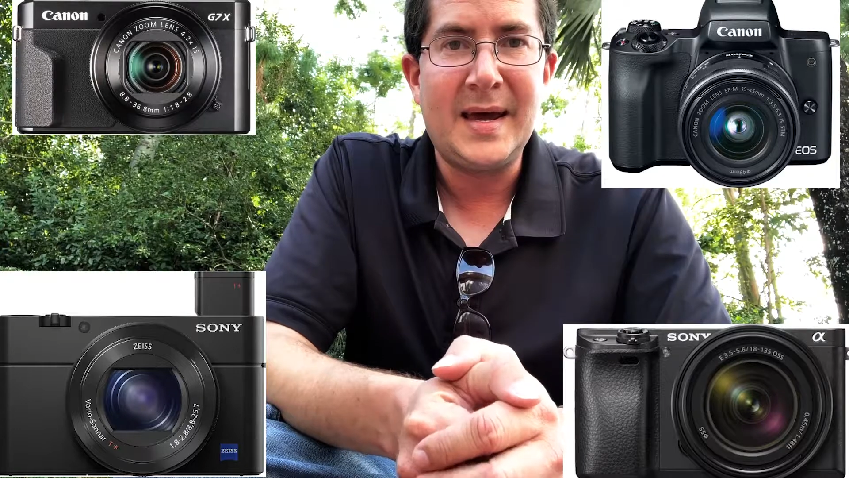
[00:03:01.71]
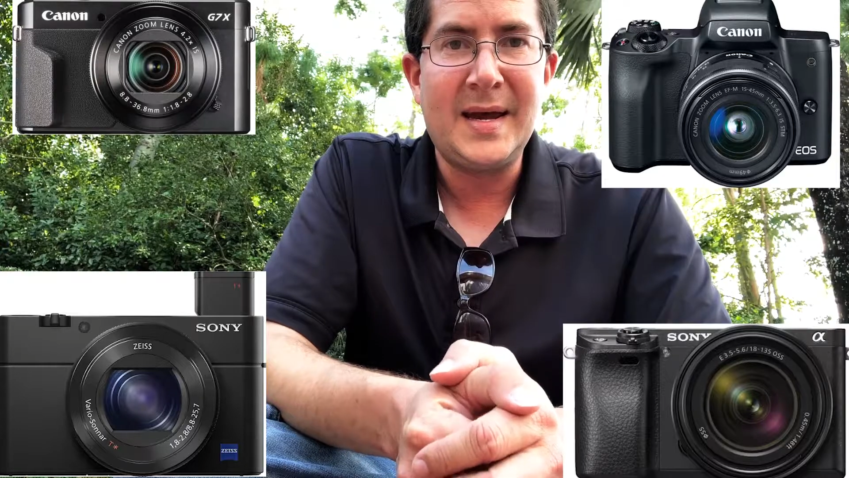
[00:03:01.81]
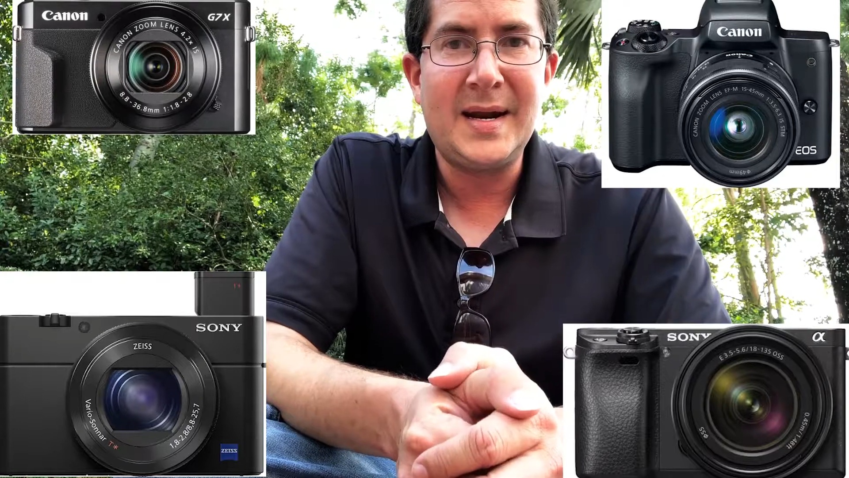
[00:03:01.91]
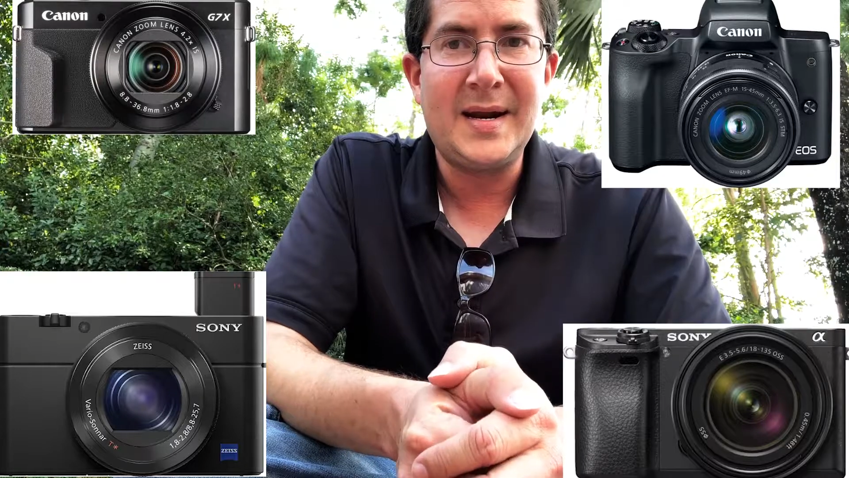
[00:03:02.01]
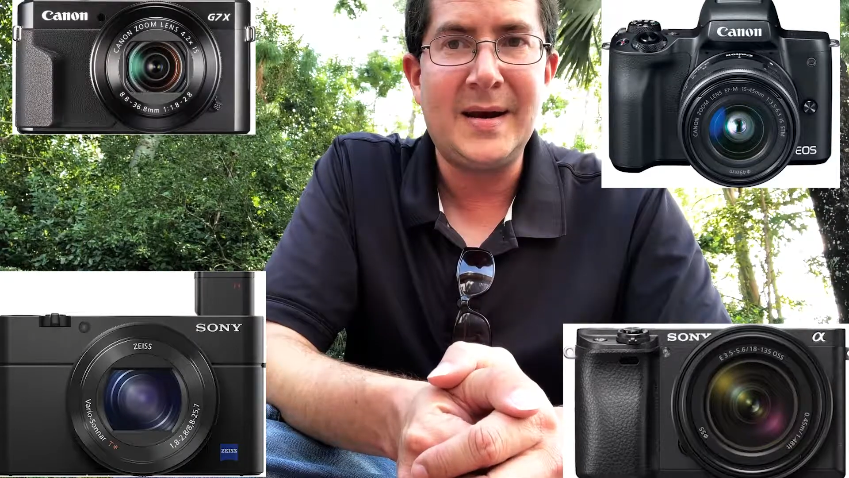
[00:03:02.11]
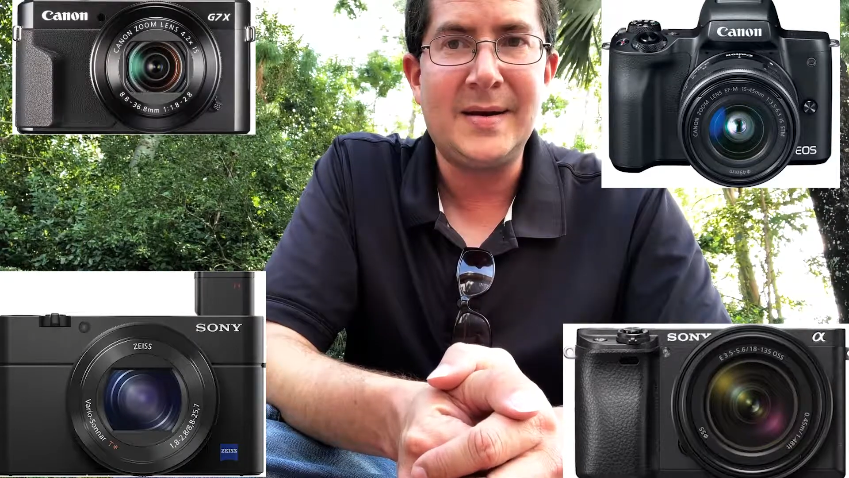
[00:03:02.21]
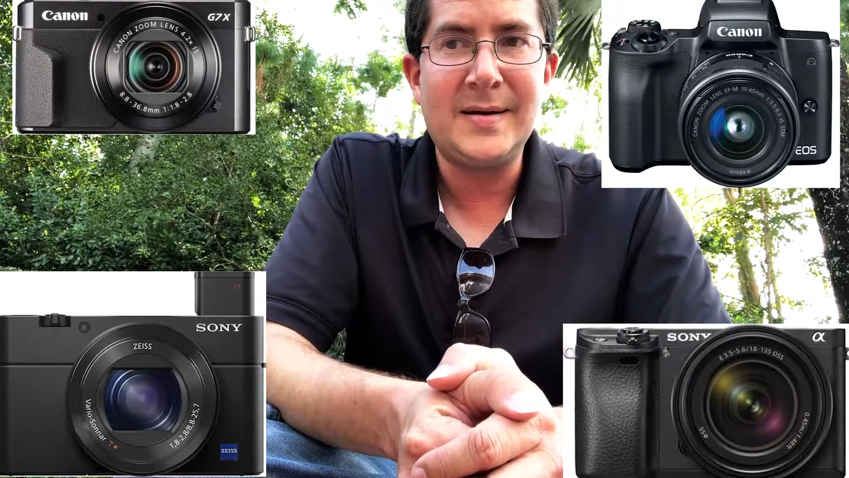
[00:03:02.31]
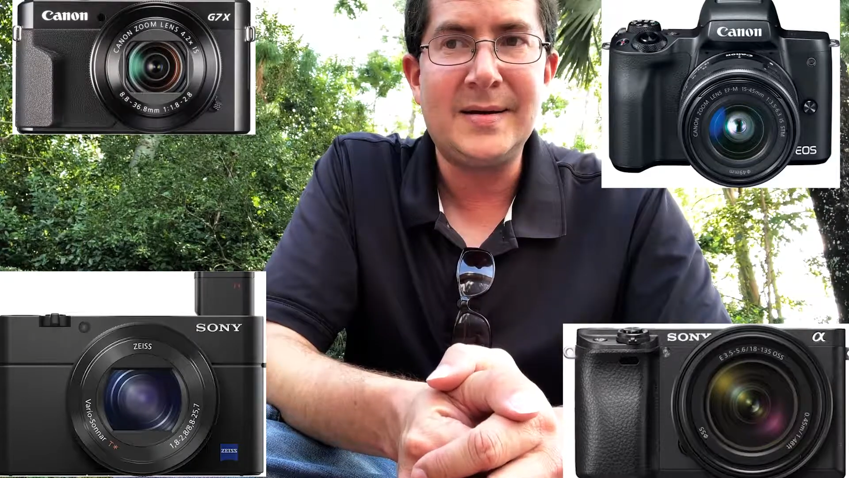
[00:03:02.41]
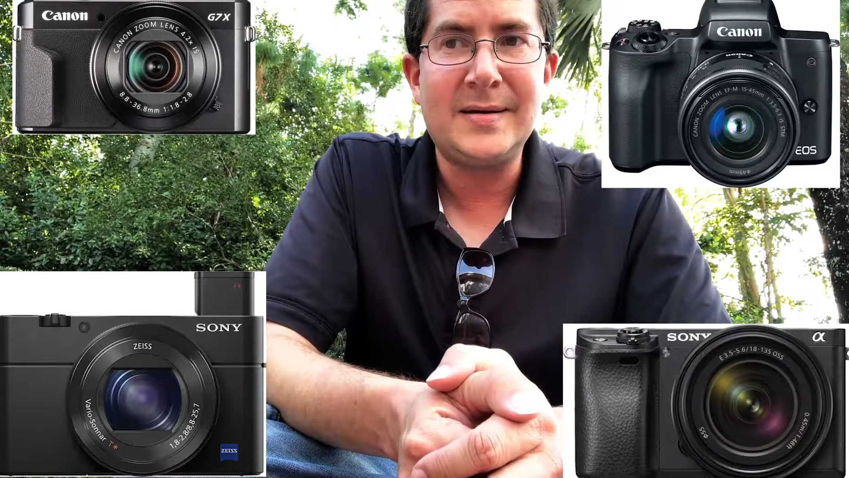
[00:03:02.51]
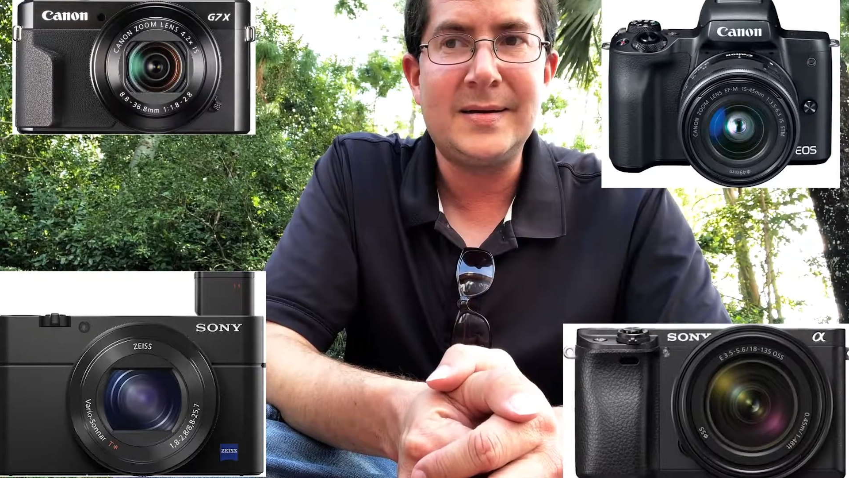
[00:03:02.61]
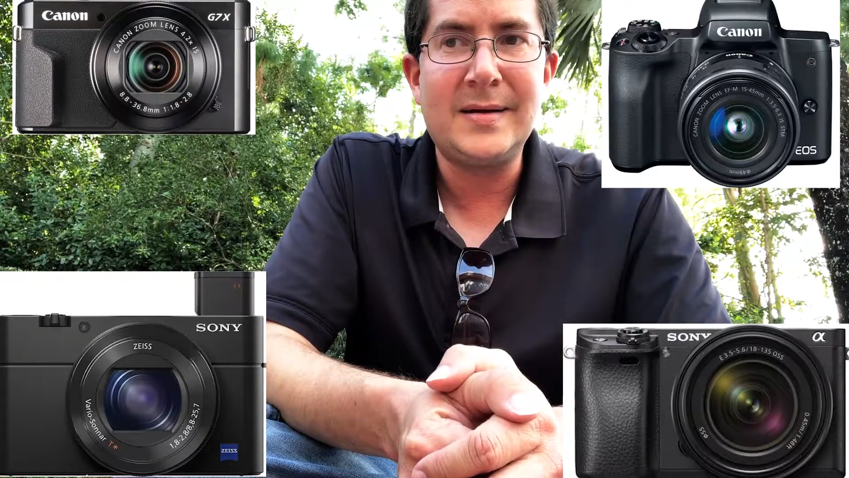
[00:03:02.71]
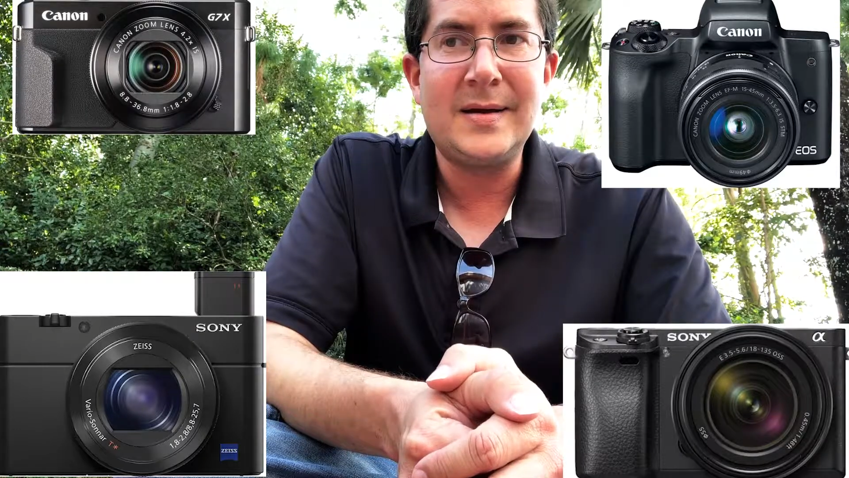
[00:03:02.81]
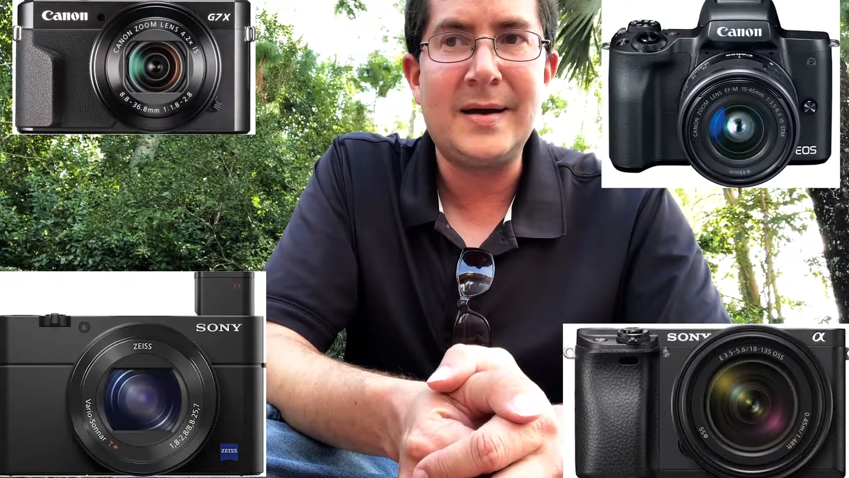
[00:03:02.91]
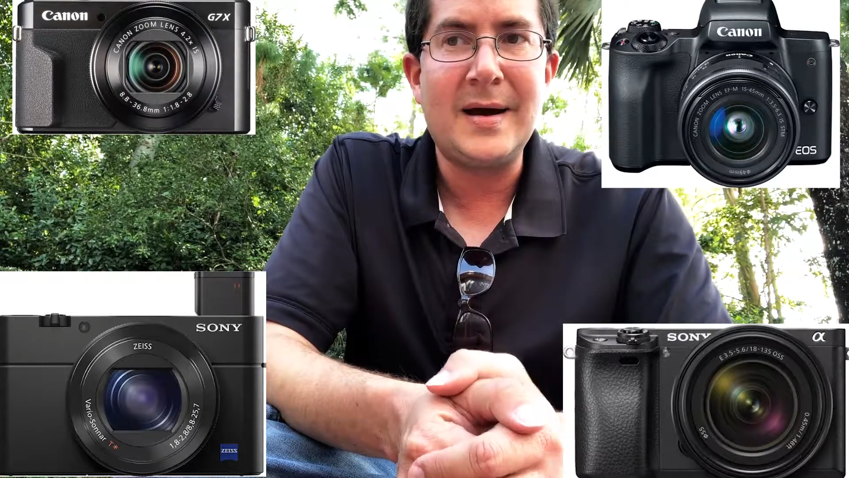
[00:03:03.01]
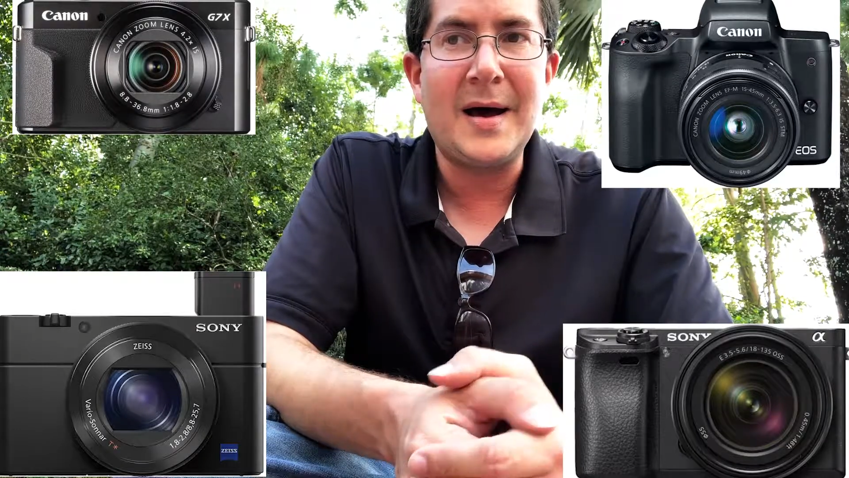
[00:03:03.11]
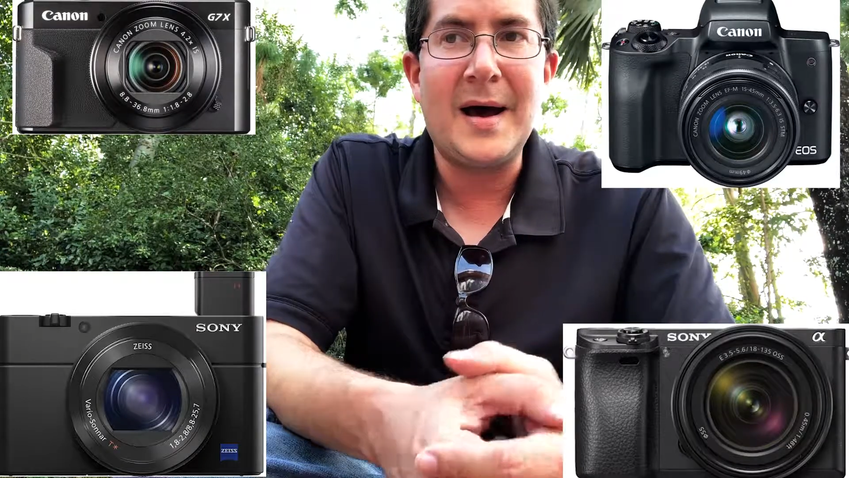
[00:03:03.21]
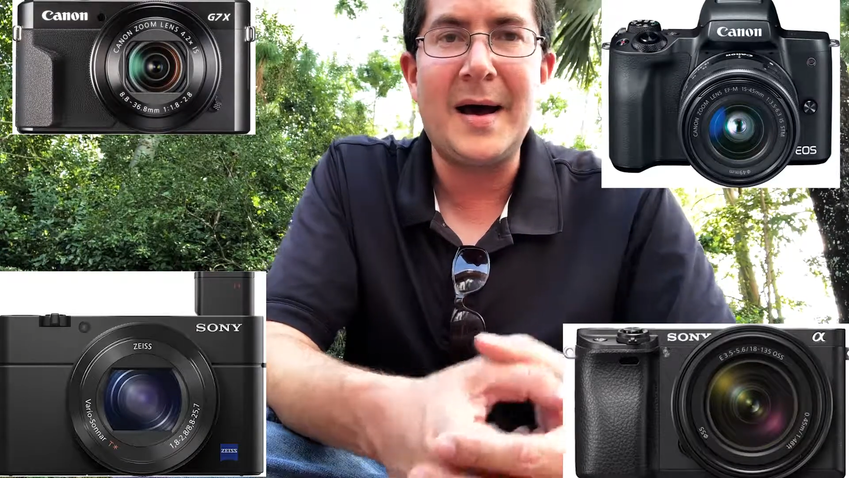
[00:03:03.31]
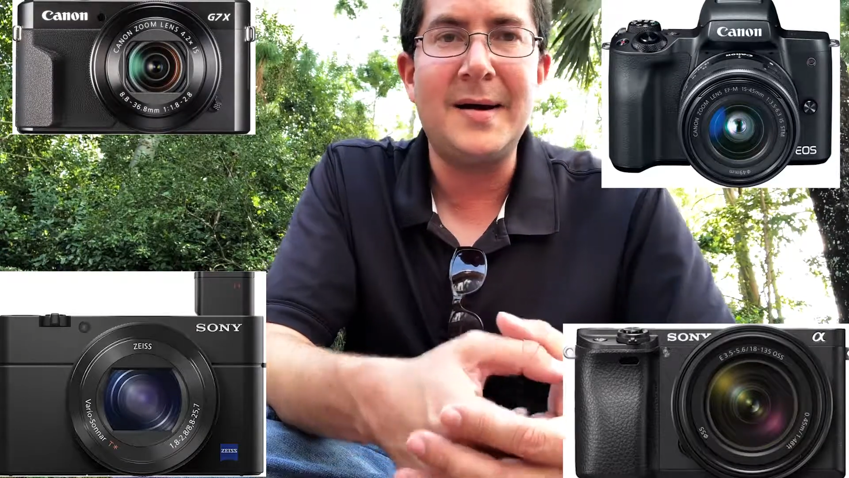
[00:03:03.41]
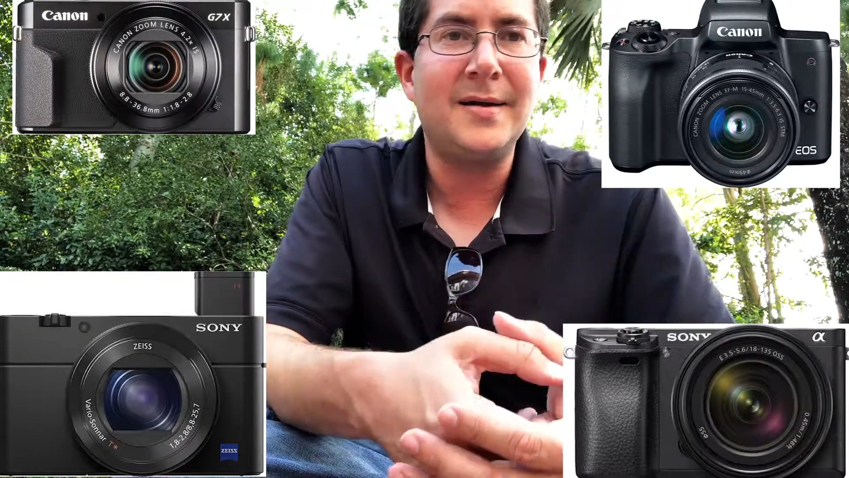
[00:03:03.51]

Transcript: and I